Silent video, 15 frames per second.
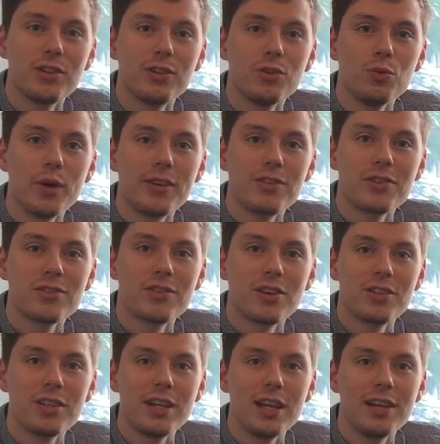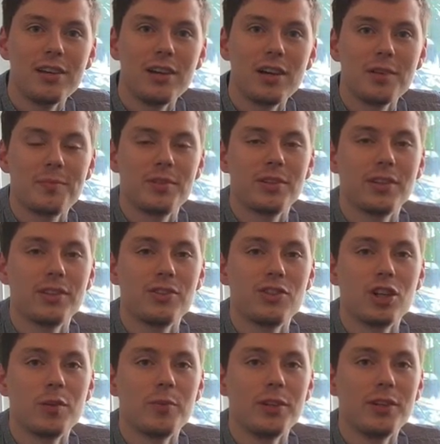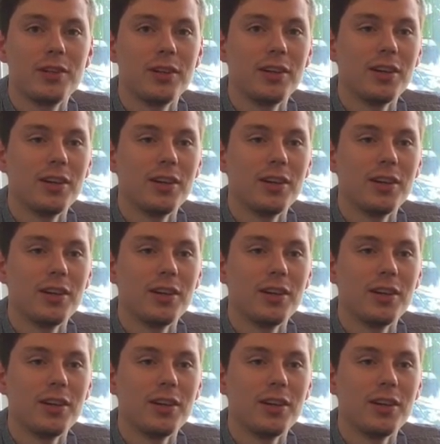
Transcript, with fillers: who went to study in Leipzig in Germany,